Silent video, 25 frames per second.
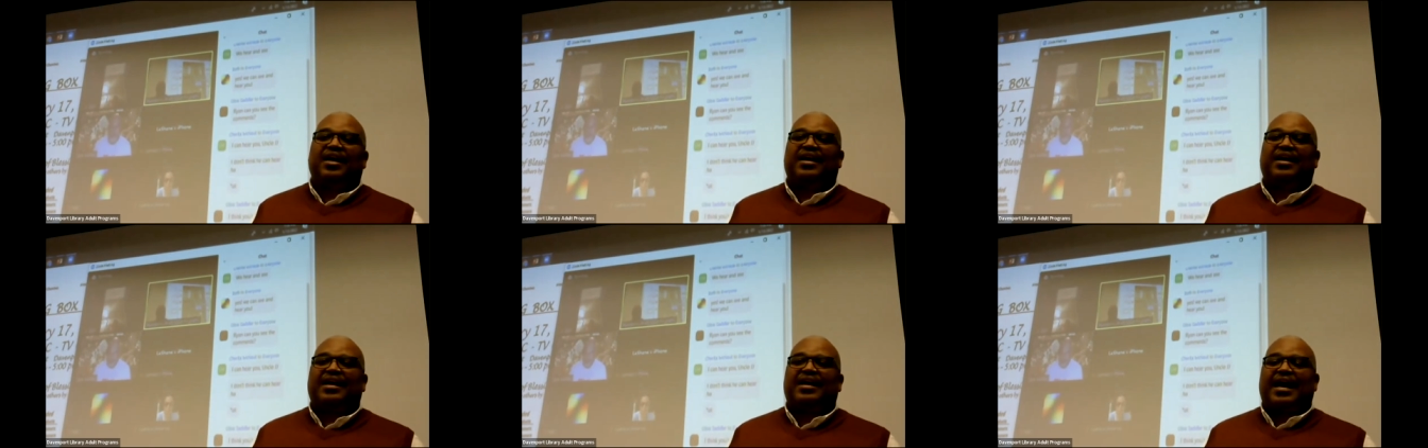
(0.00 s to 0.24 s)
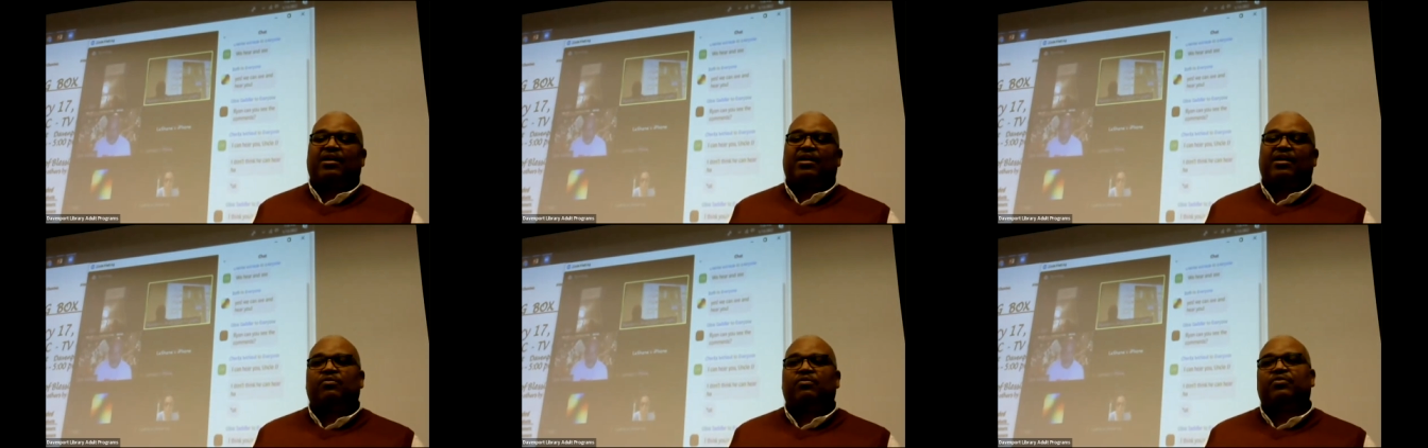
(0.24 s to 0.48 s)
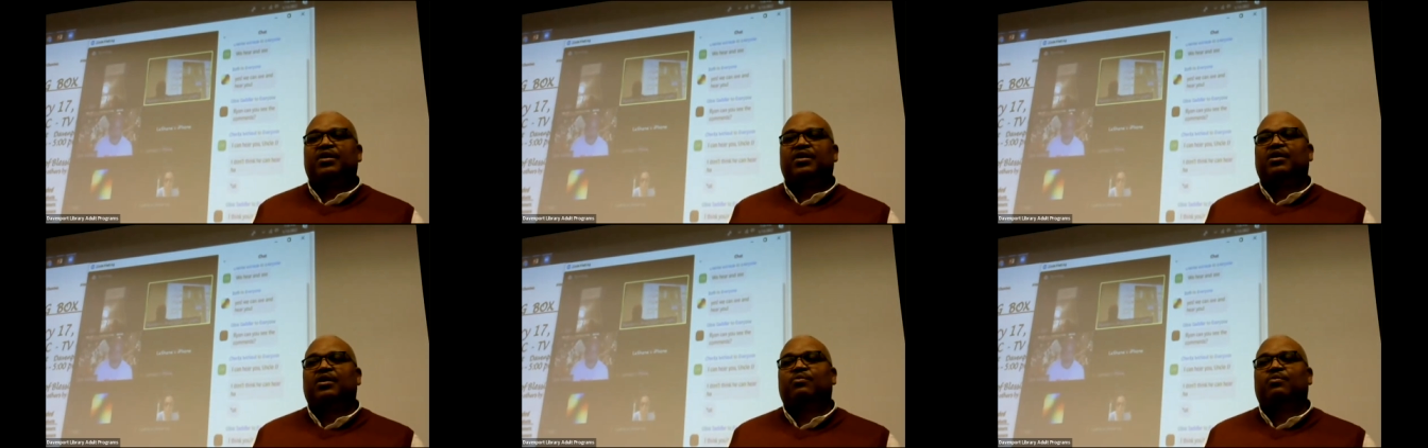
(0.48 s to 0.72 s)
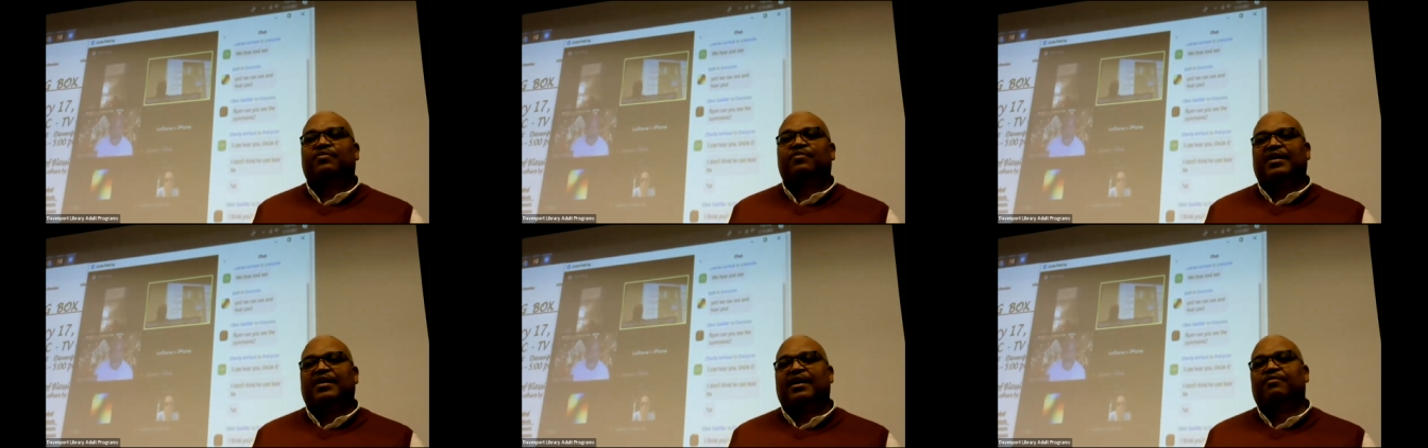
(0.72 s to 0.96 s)
And I don't
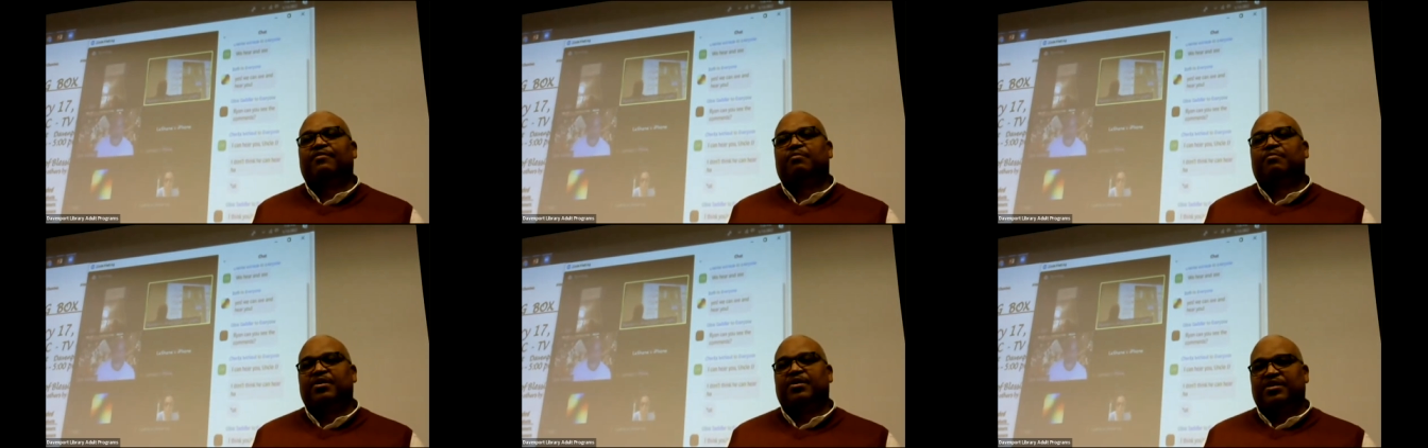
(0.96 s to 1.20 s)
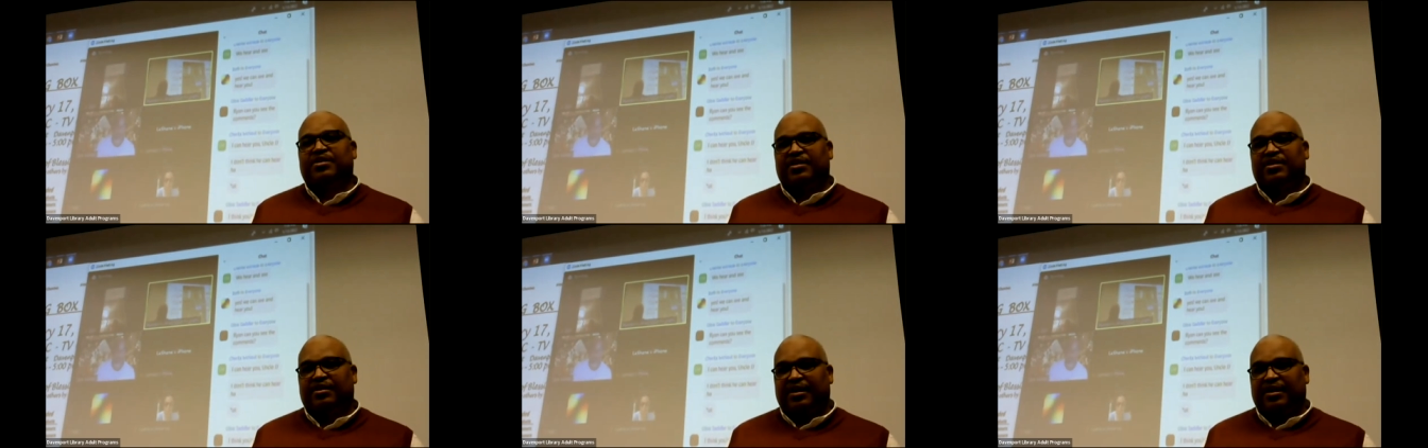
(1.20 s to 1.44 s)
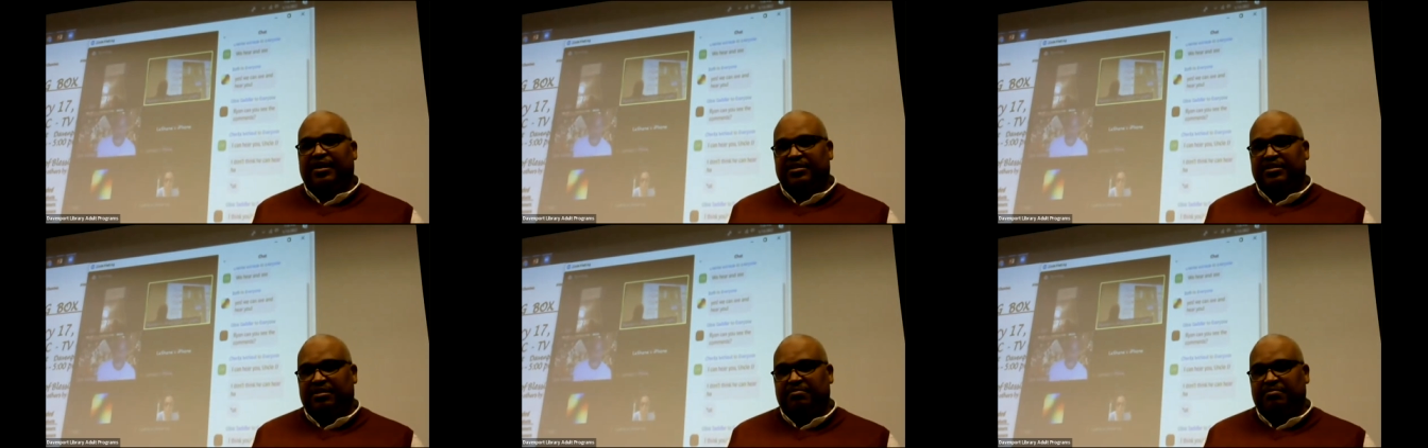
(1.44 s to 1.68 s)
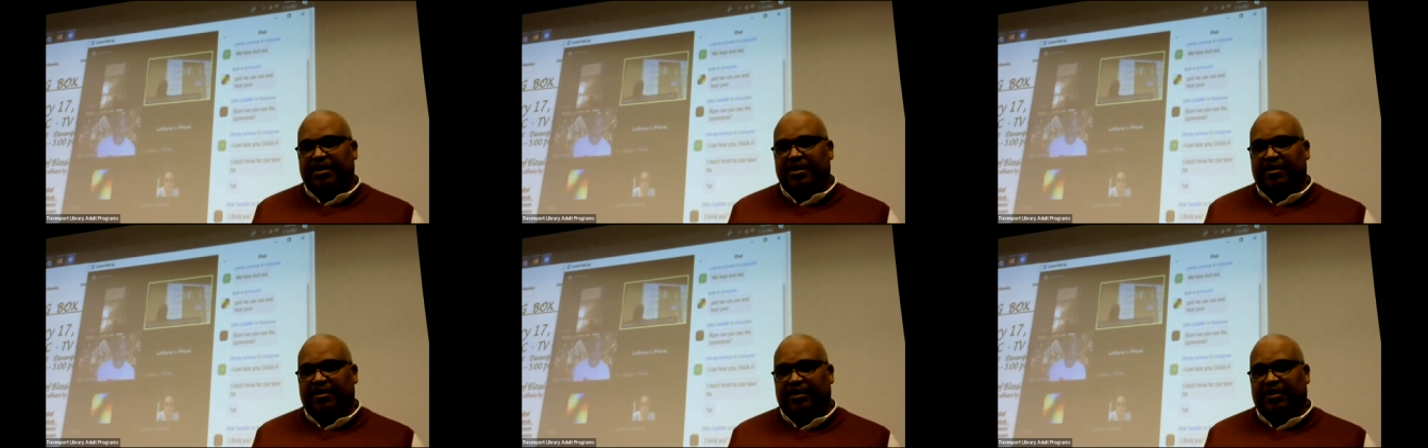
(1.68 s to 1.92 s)
think we've ever been there as
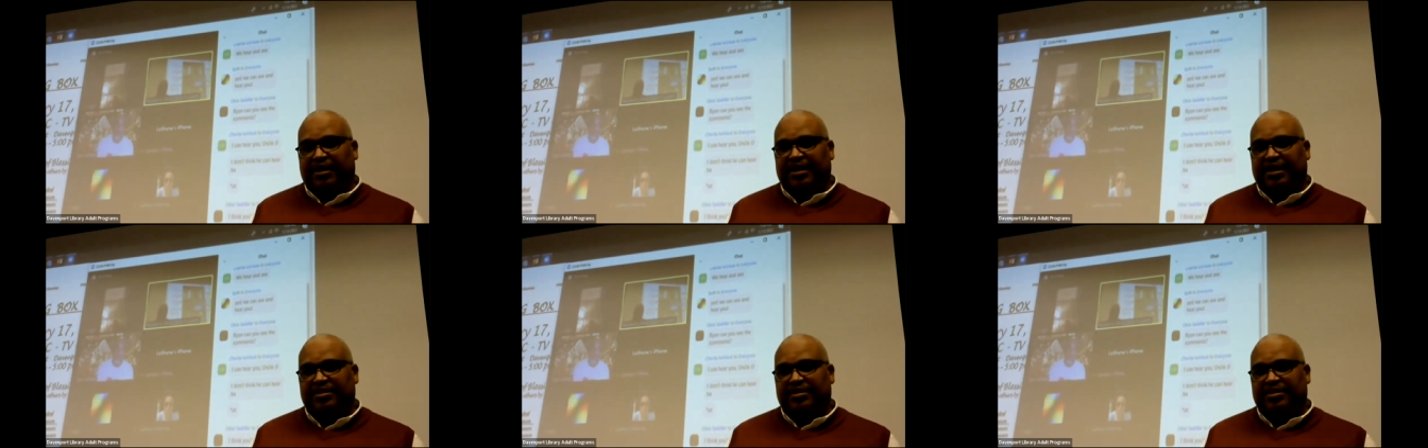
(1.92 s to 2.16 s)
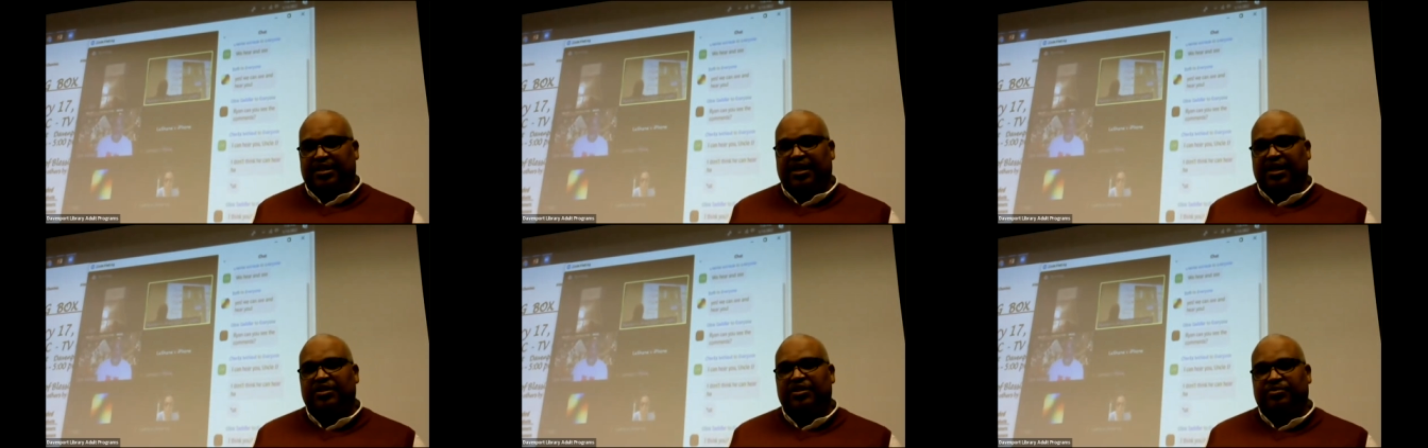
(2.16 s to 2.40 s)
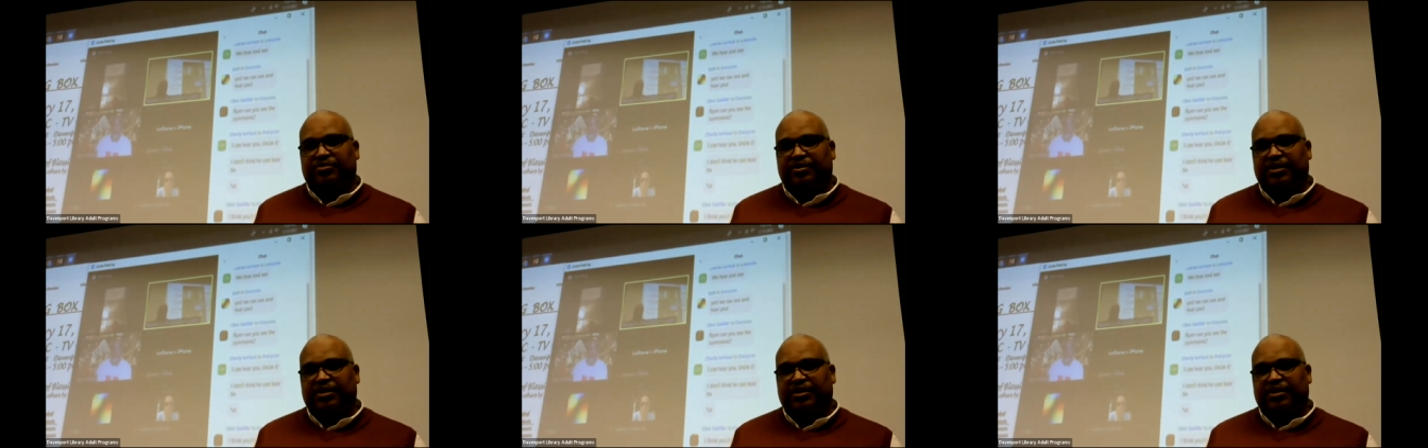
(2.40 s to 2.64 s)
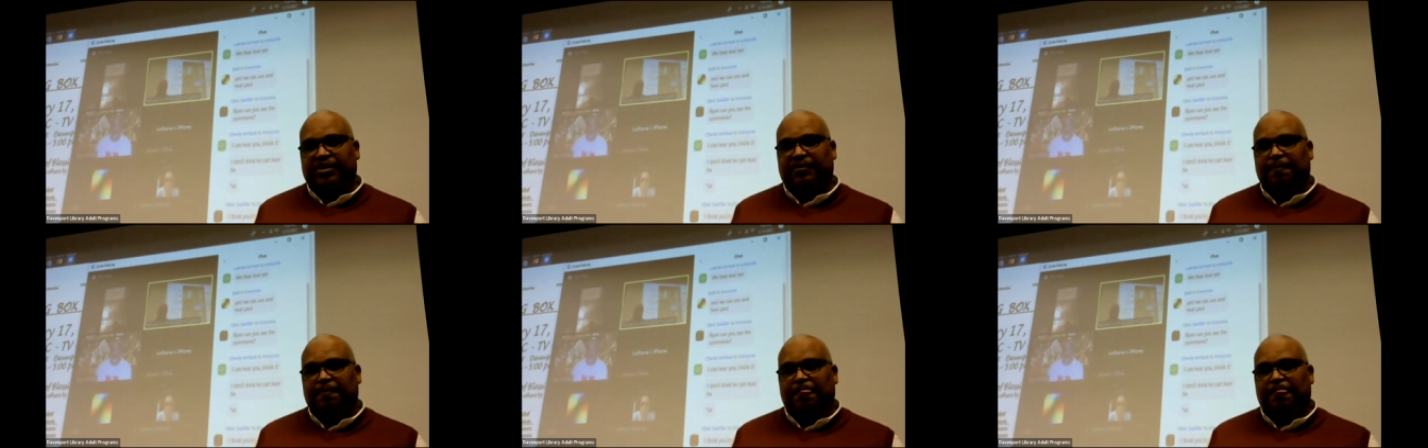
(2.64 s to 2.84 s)
America, as a country.